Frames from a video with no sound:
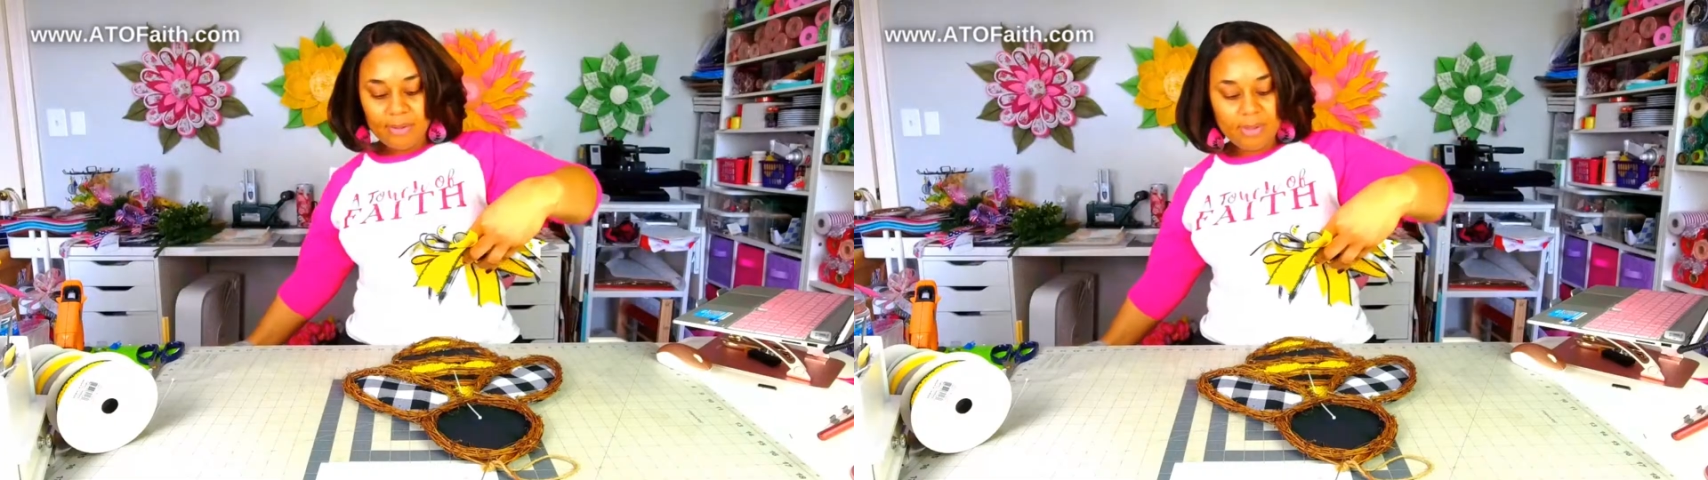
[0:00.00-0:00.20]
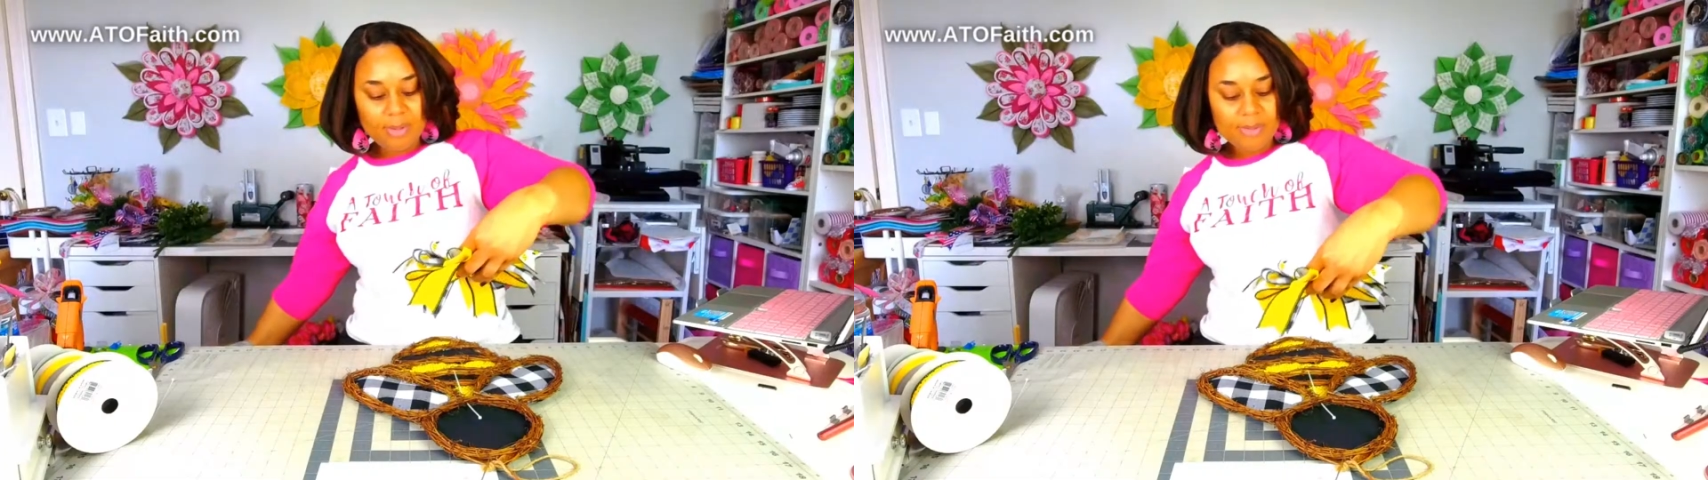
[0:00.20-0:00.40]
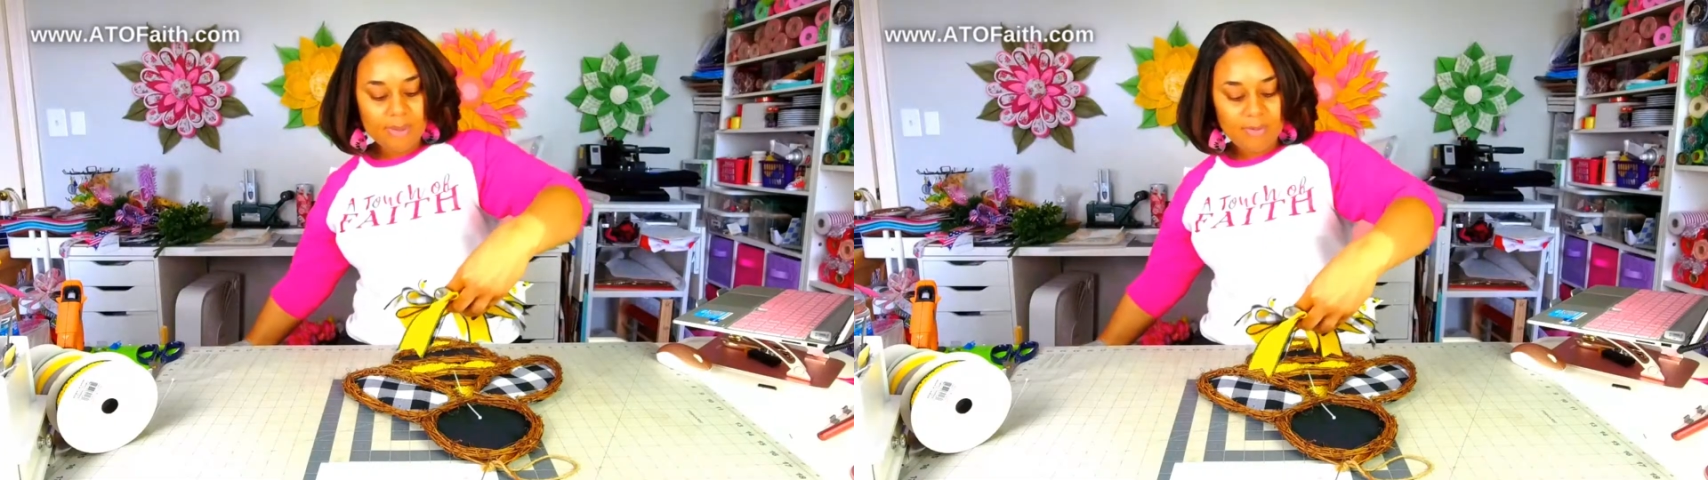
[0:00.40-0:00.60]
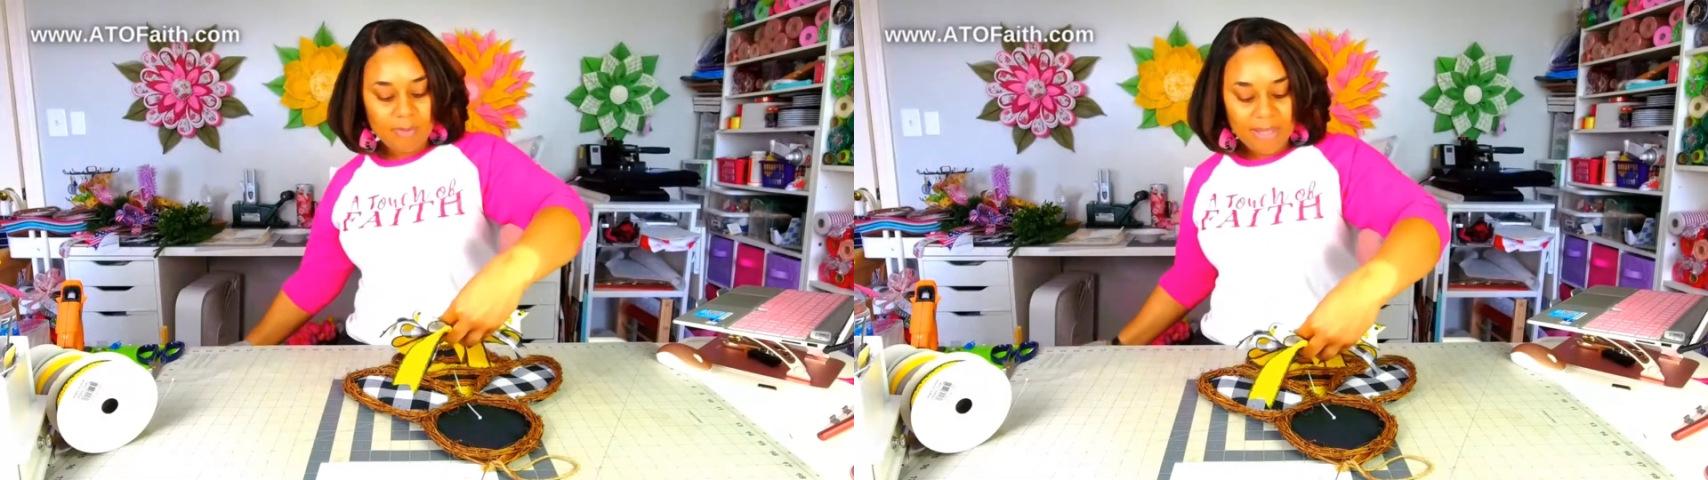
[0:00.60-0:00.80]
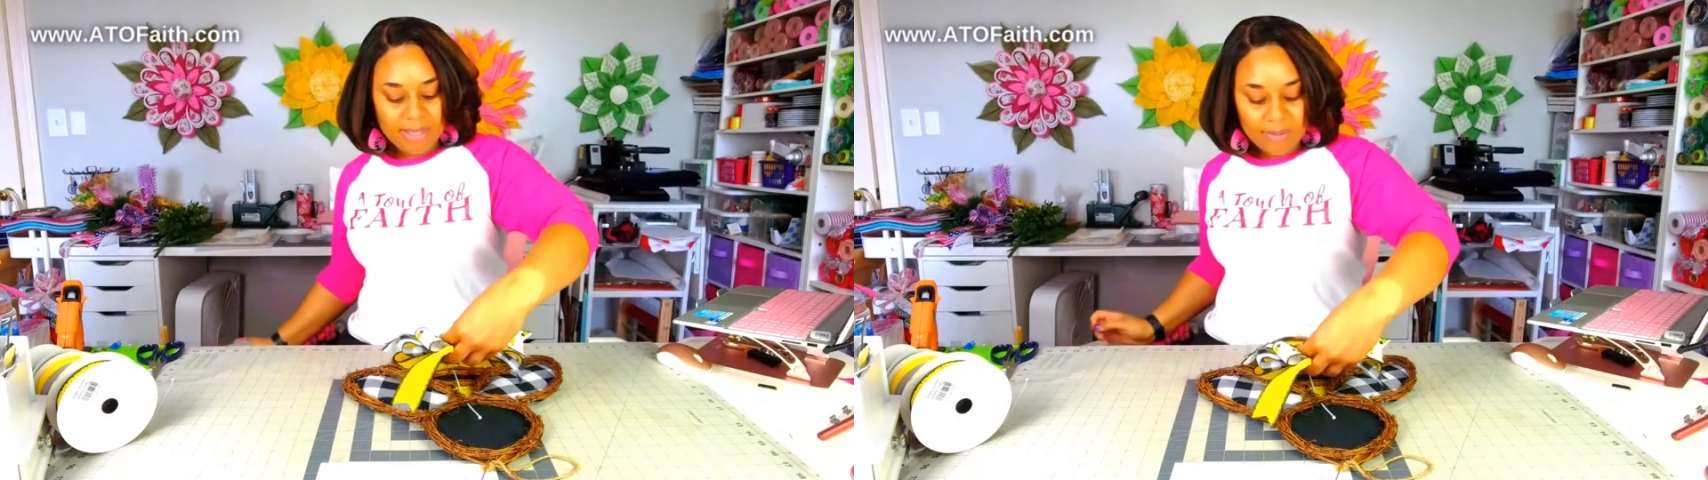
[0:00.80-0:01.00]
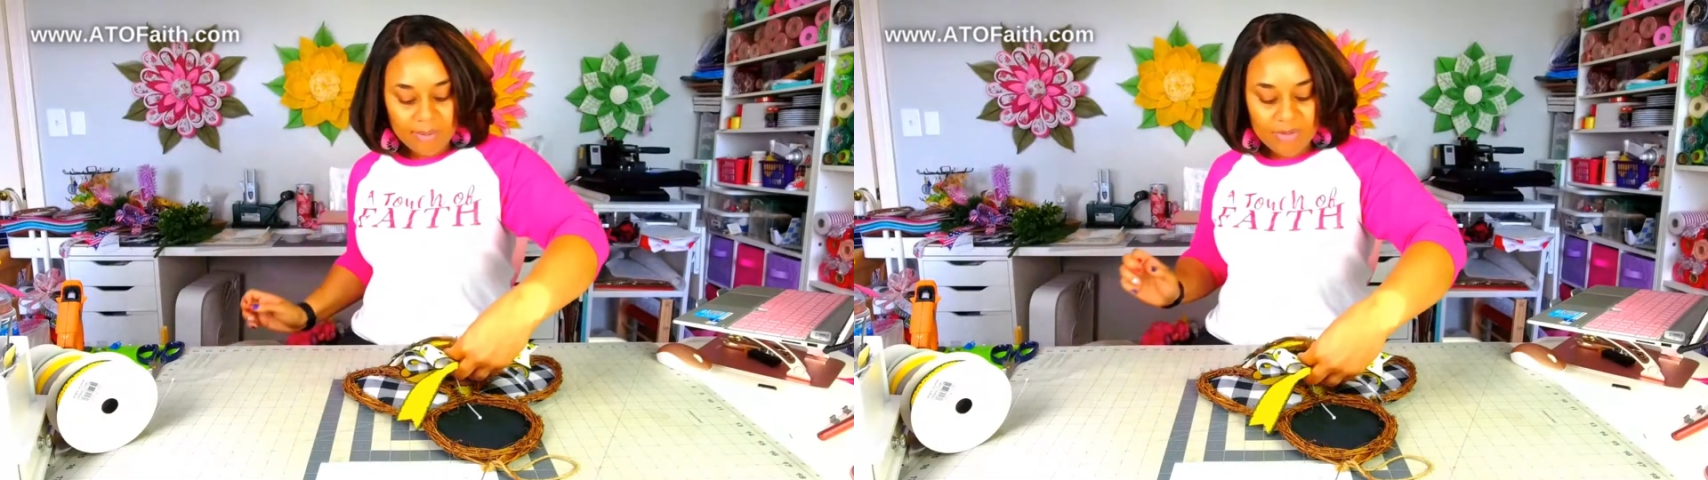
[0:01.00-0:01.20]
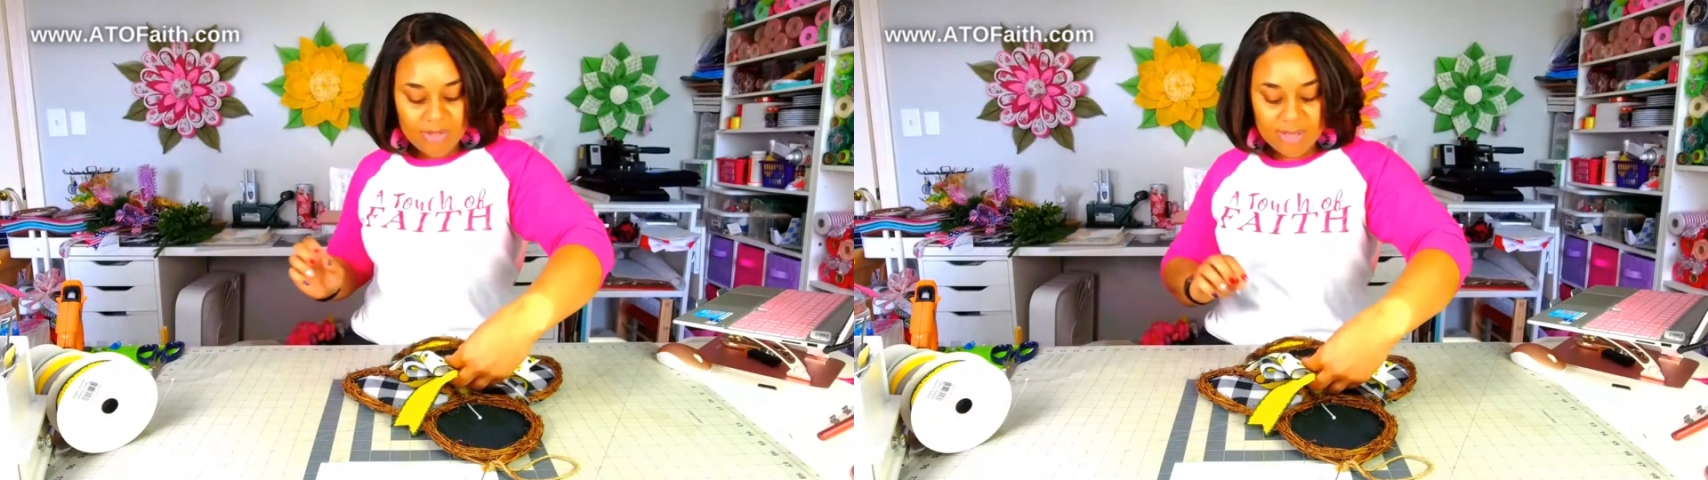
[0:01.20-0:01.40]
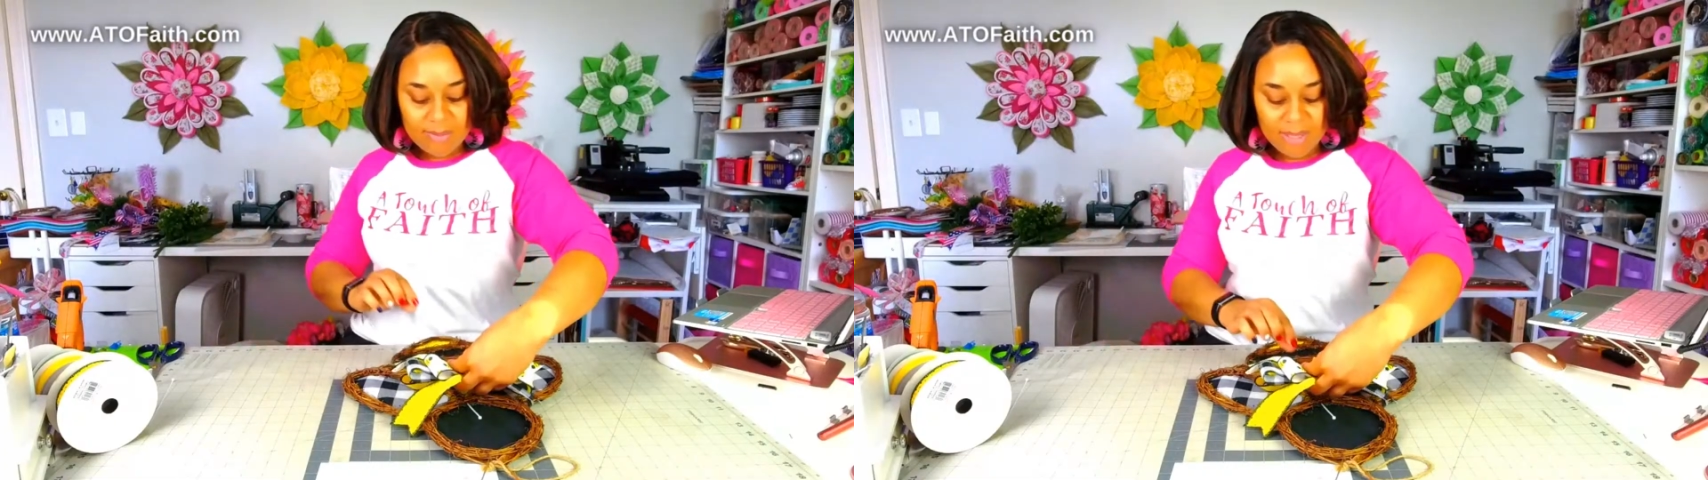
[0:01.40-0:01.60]
close-up of my nails in
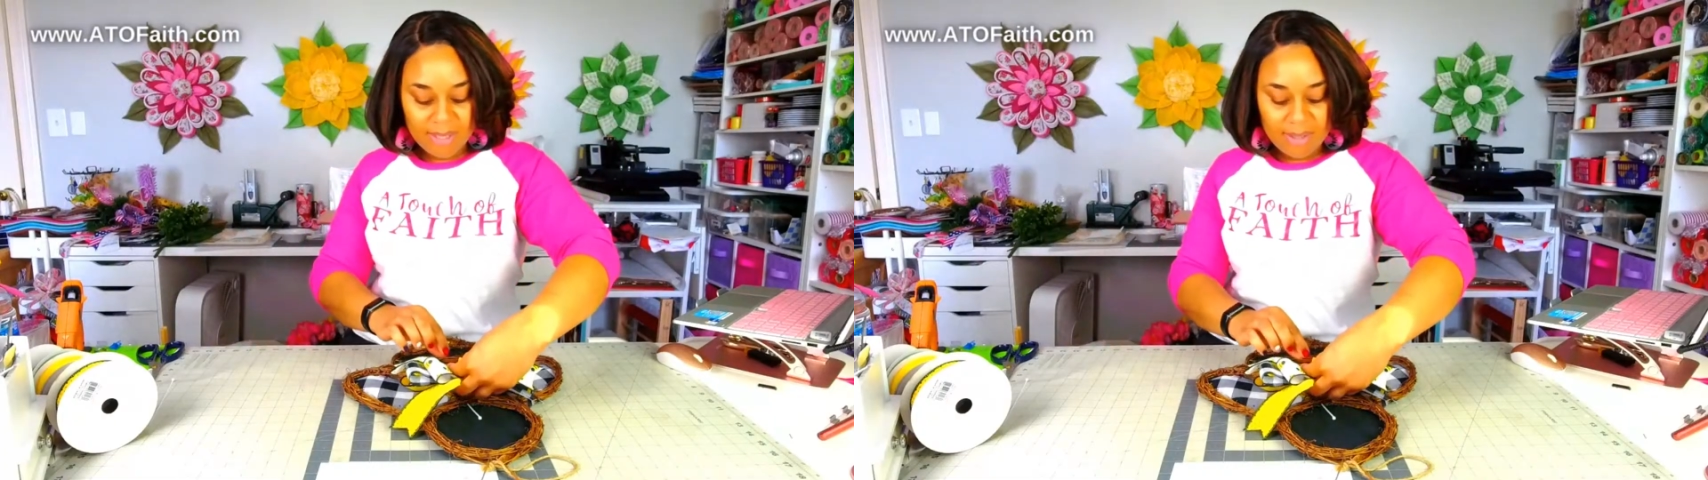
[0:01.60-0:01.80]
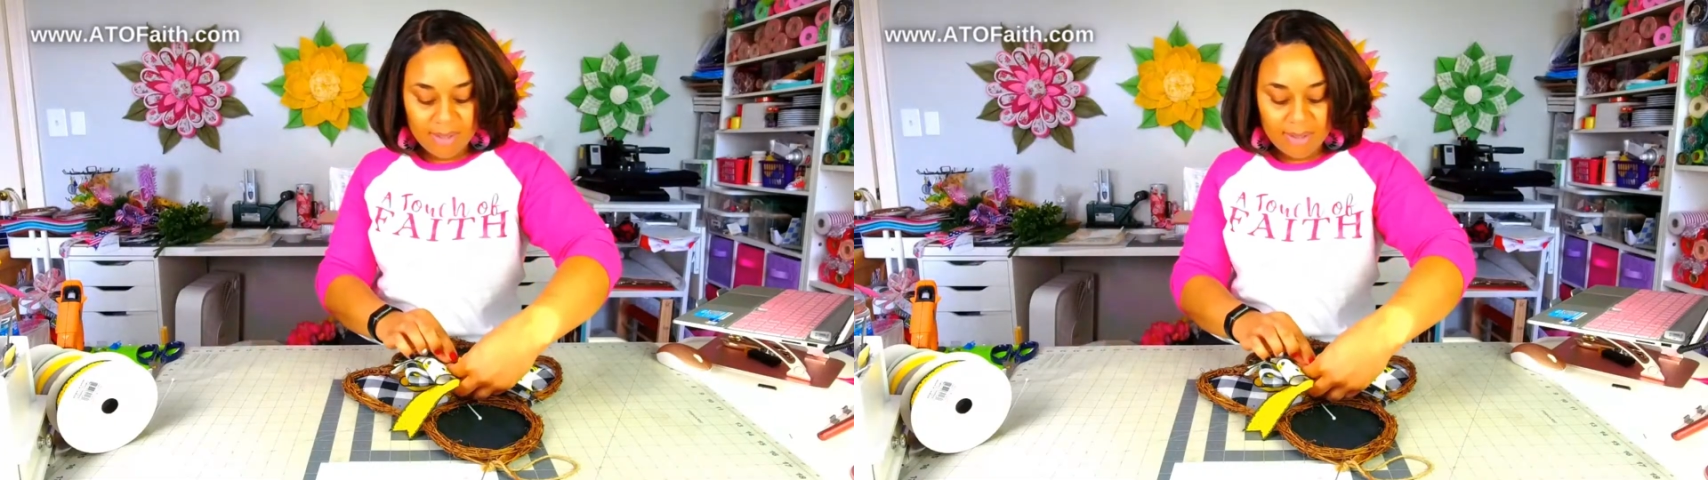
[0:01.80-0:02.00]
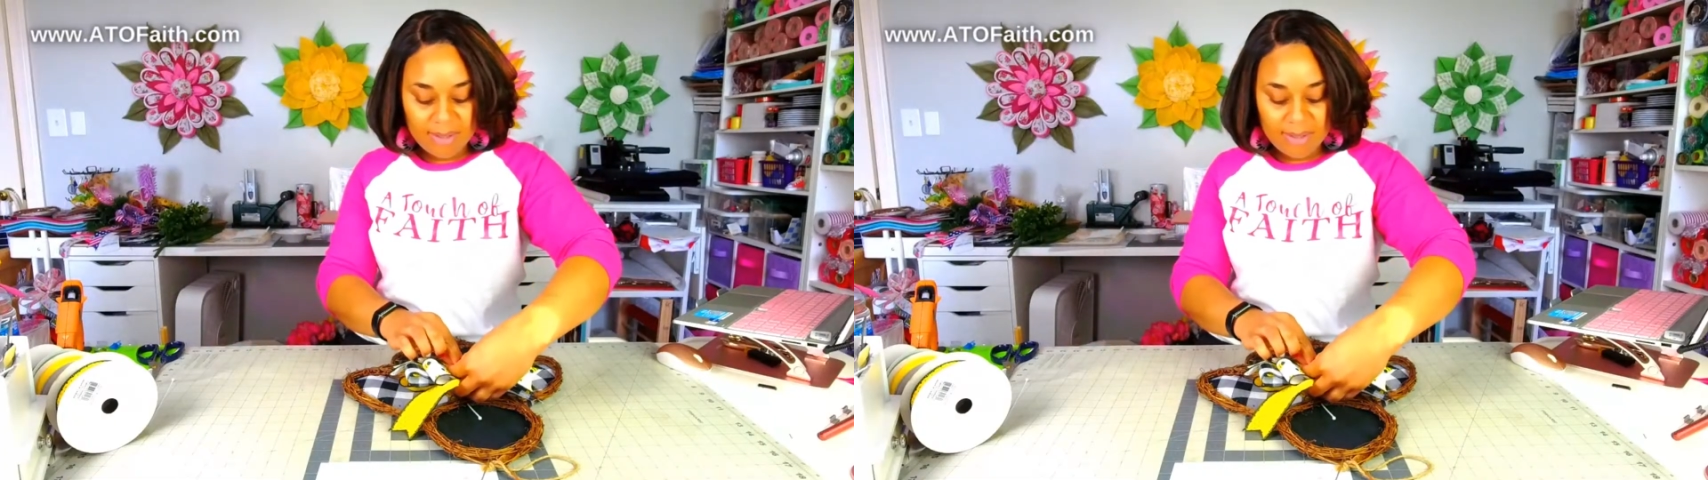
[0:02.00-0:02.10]
just a minute.